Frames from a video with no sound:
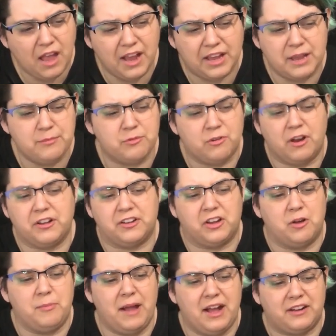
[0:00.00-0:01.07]
I keep trying to
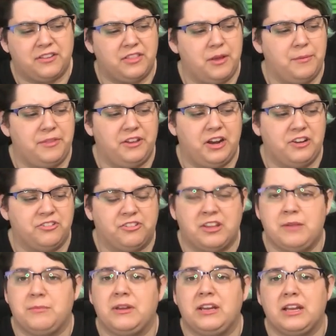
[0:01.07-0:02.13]
go back to them and then I just
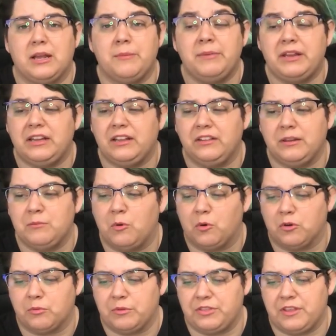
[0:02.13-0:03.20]
keep getting immediately
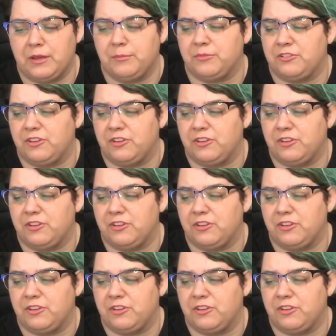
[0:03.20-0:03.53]
bored with them.